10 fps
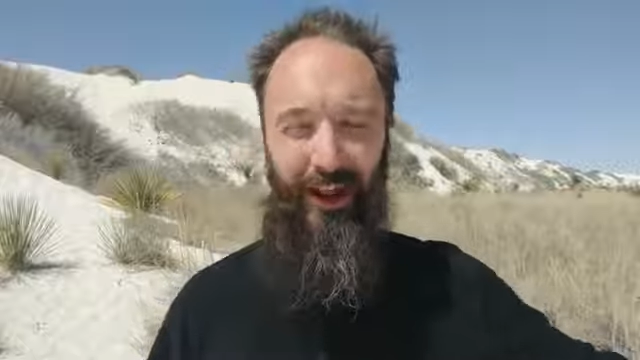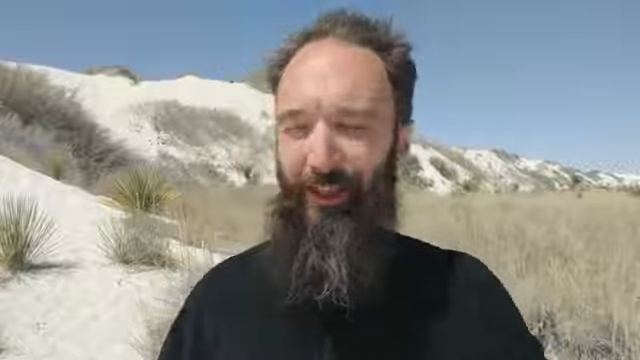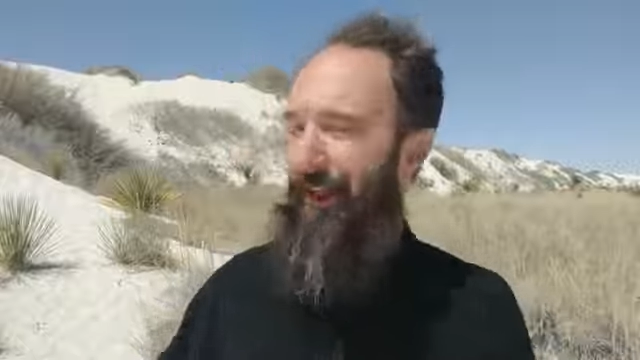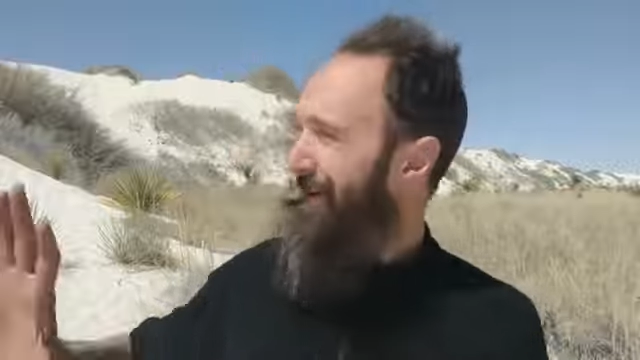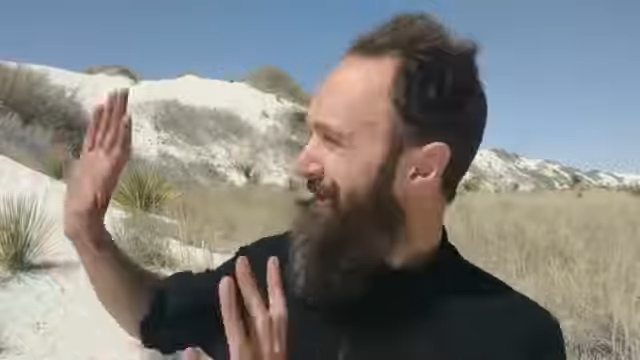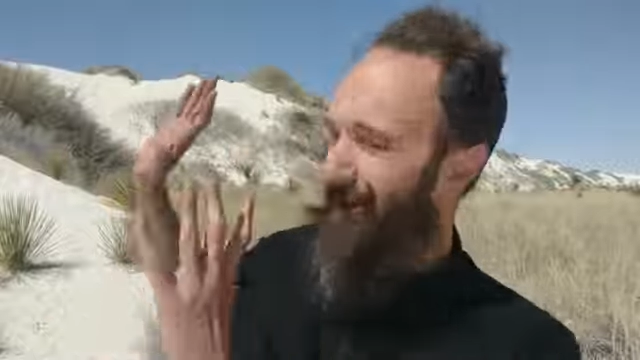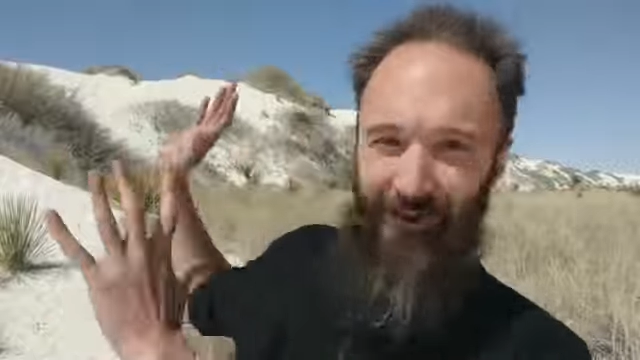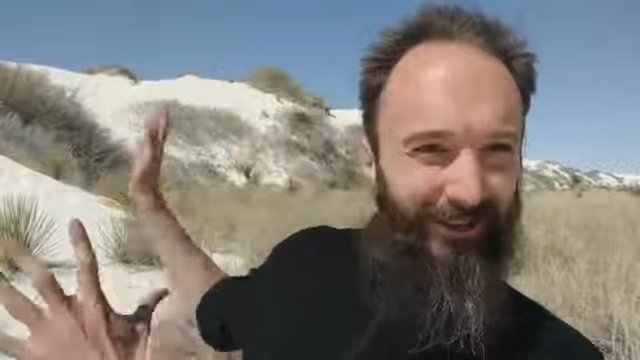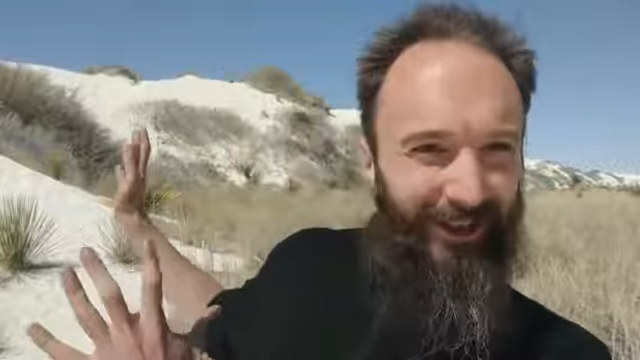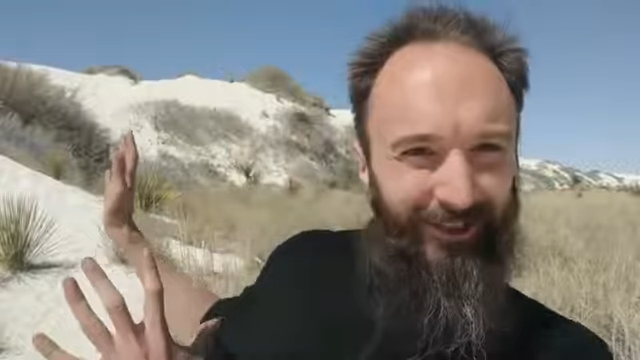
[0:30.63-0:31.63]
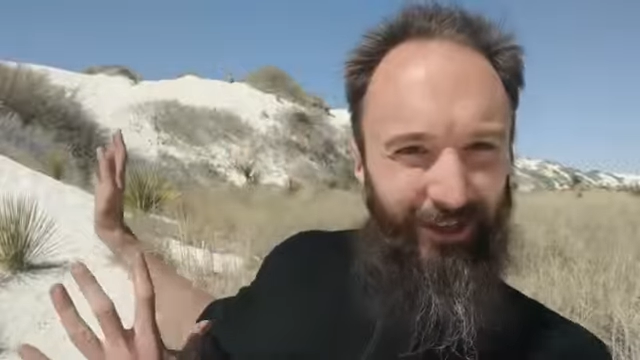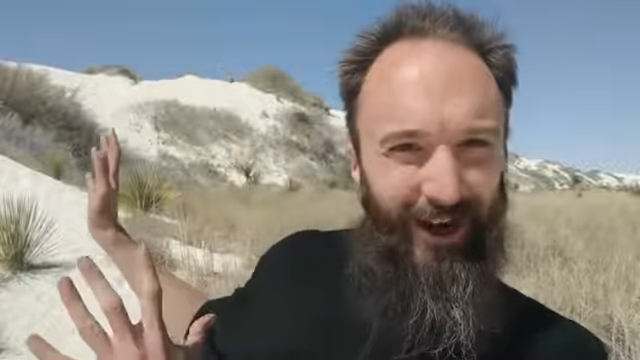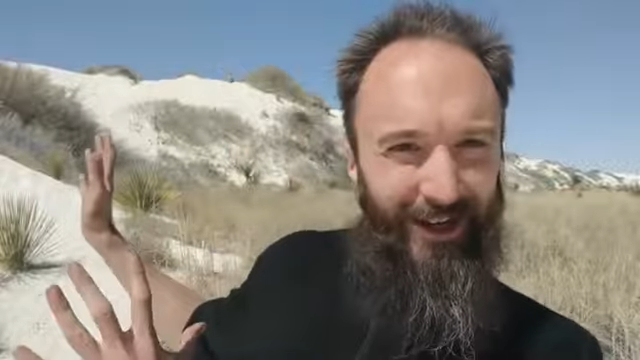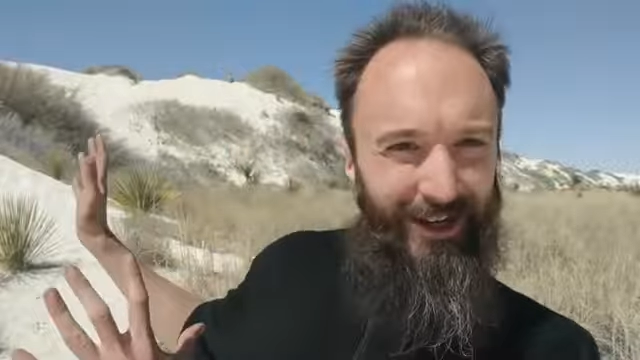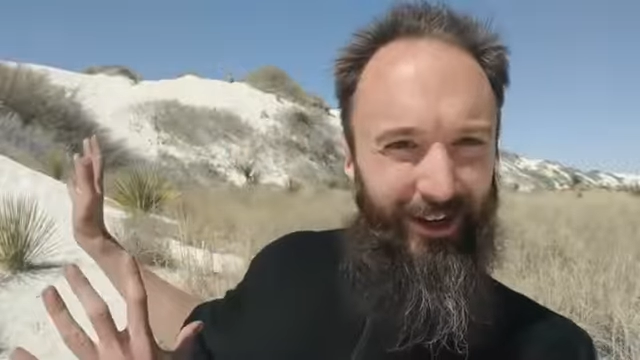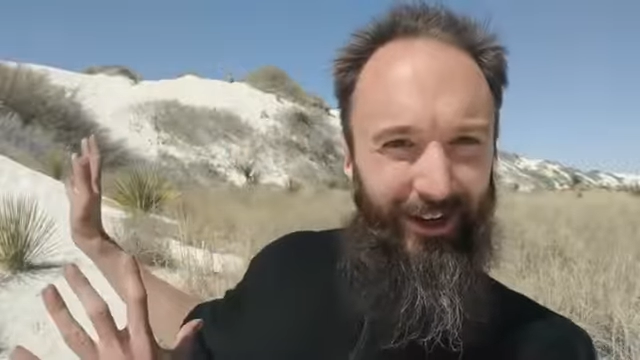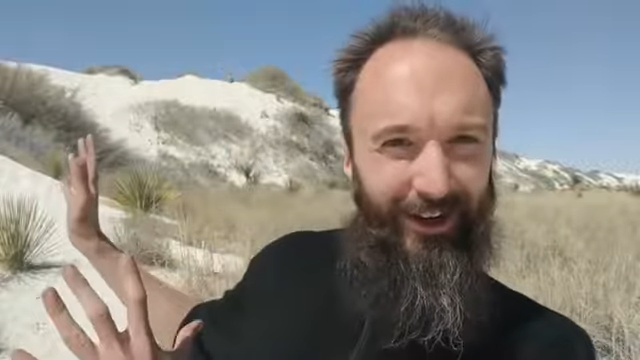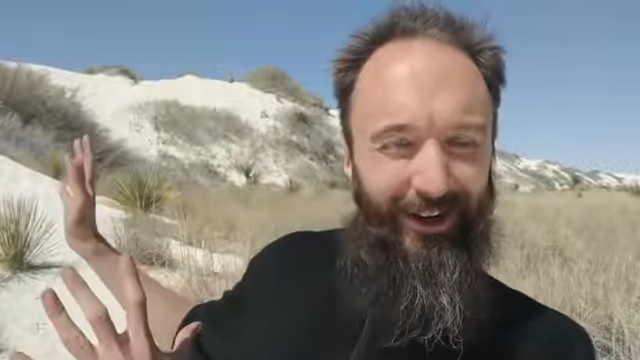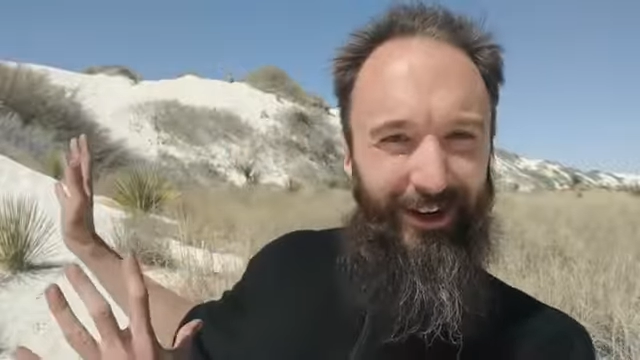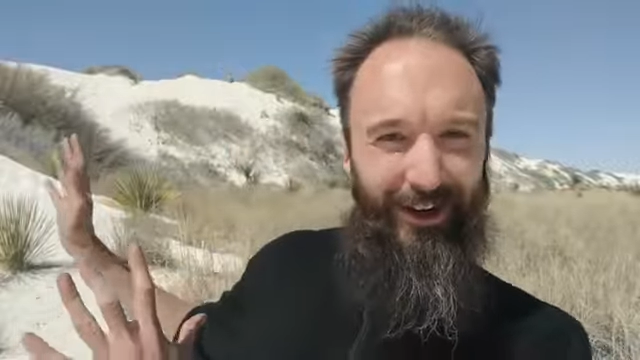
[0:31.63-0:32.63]
and then suddenly right here,
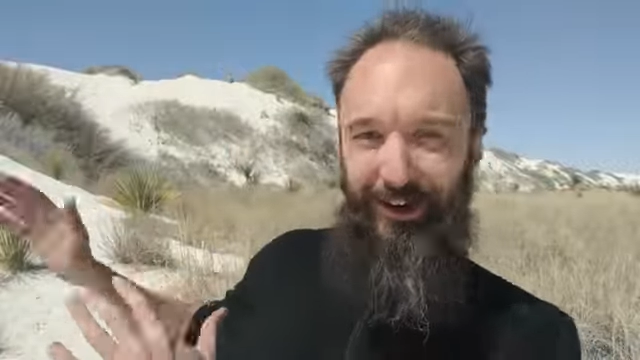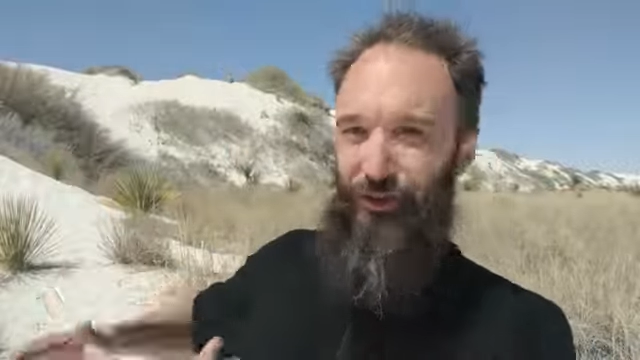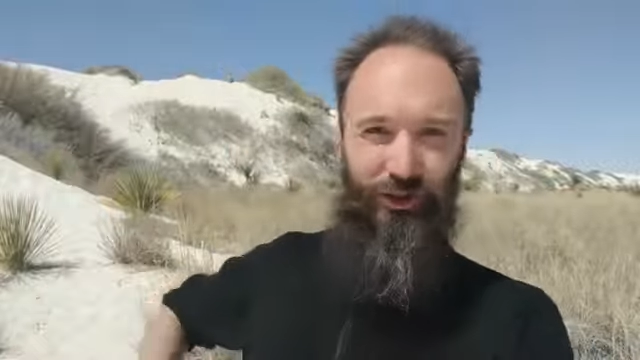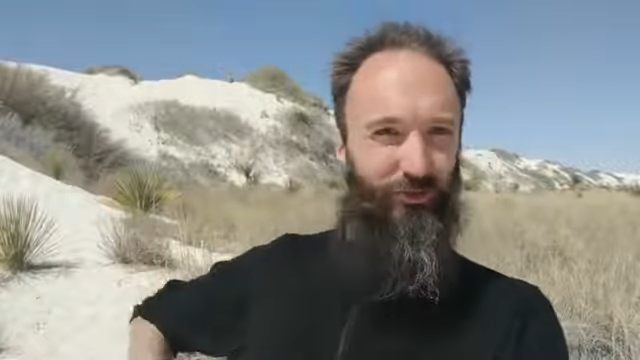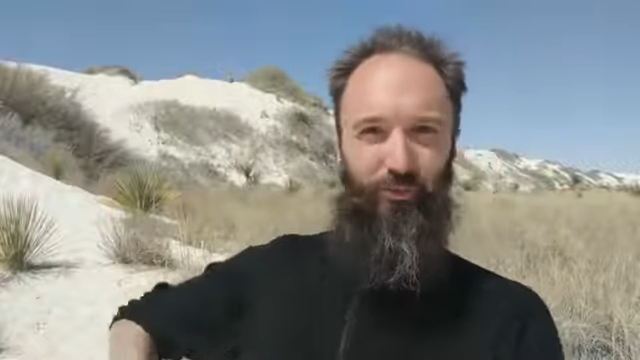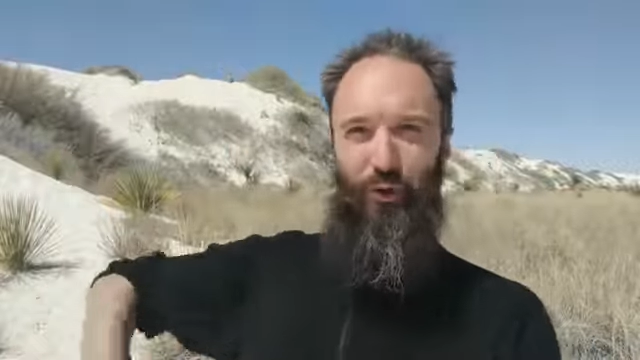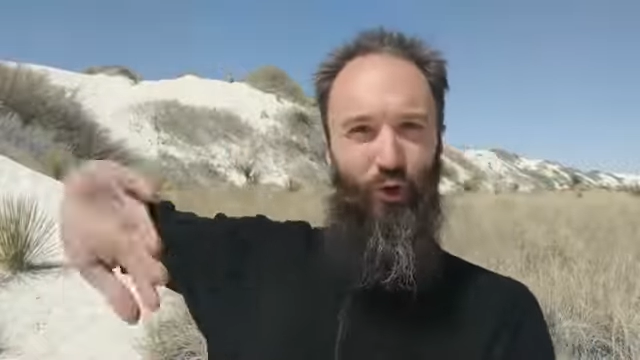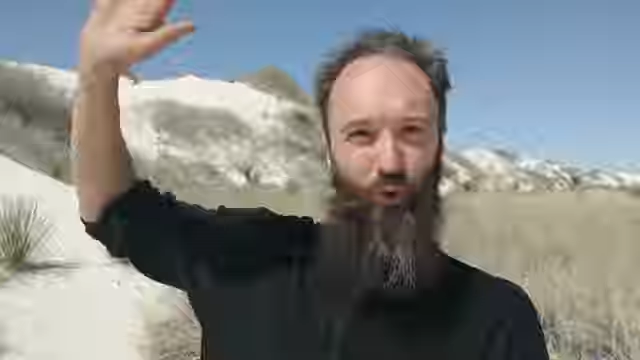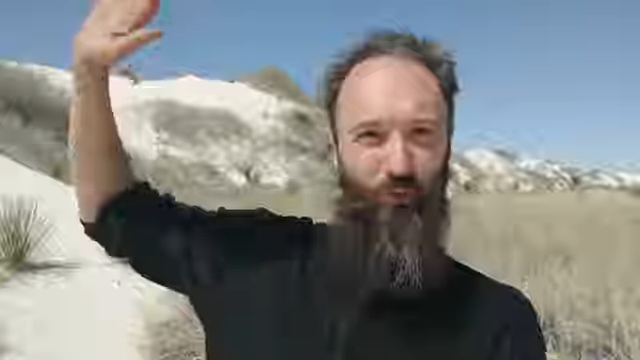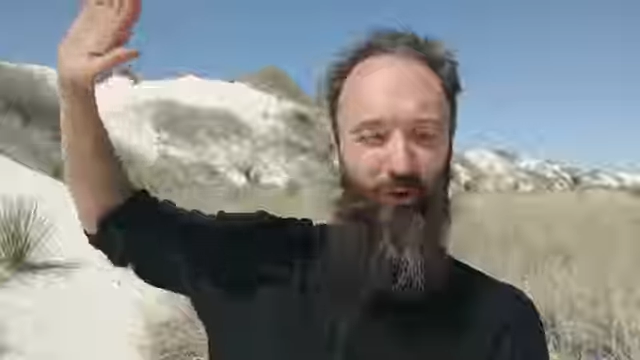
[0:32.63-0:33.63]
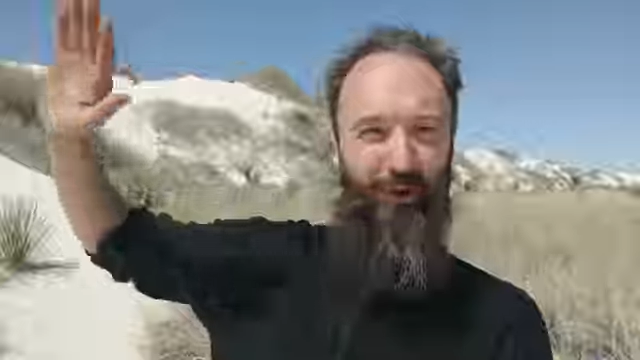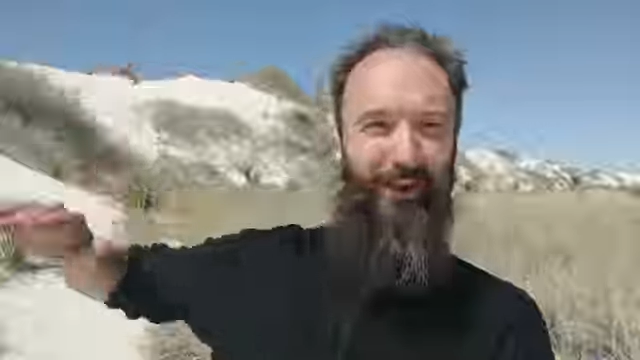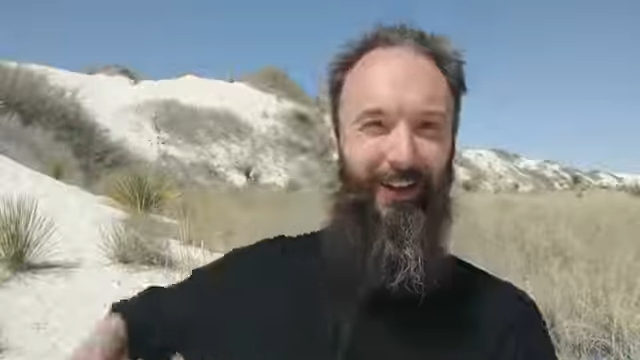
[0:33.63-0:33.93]
just boom,